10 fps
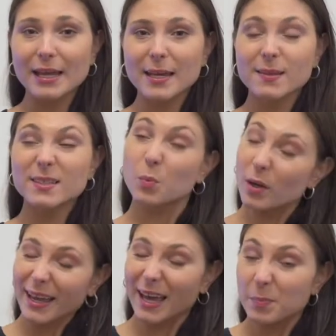in this
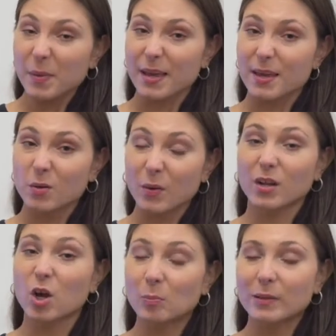what can be quite
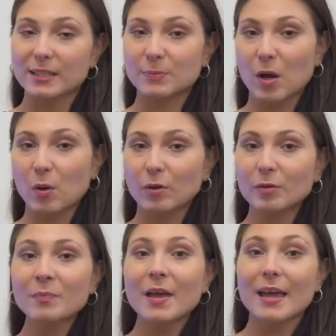a complex
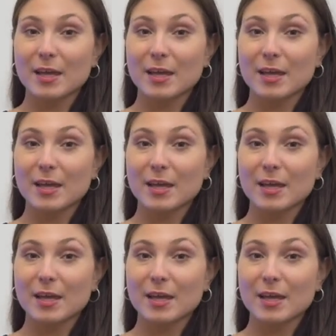poem,